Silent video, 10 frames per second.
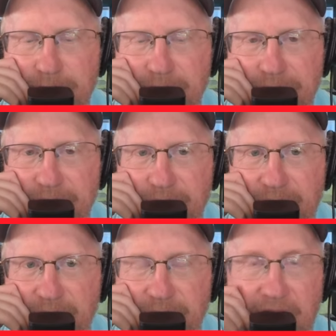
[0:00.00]
him in a later
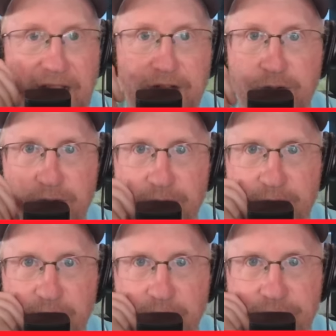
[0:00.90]
round. I agree
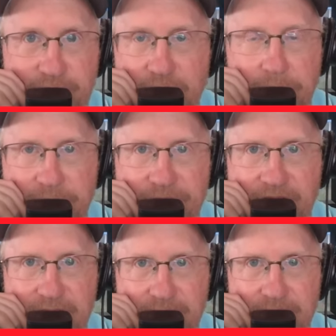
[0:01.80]
with you, Lewis,
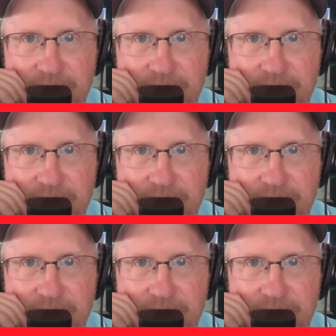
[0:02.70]
100%.